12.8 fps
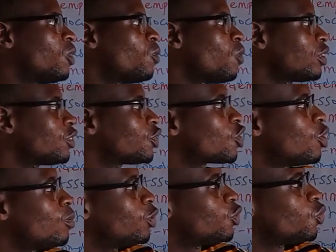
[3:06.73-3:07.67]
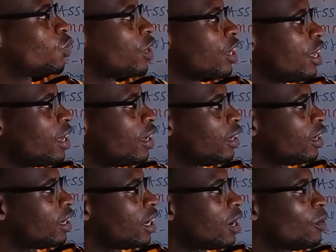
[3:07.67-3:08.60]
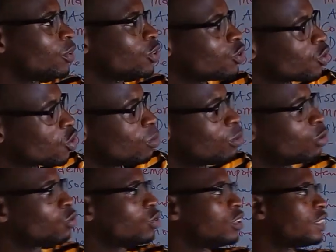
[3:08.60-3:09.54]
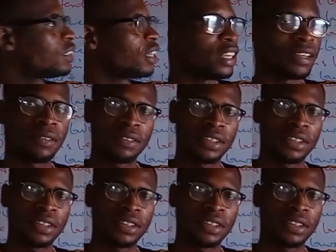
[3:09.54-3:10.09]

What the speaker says: what is common to A and what is also common to this A.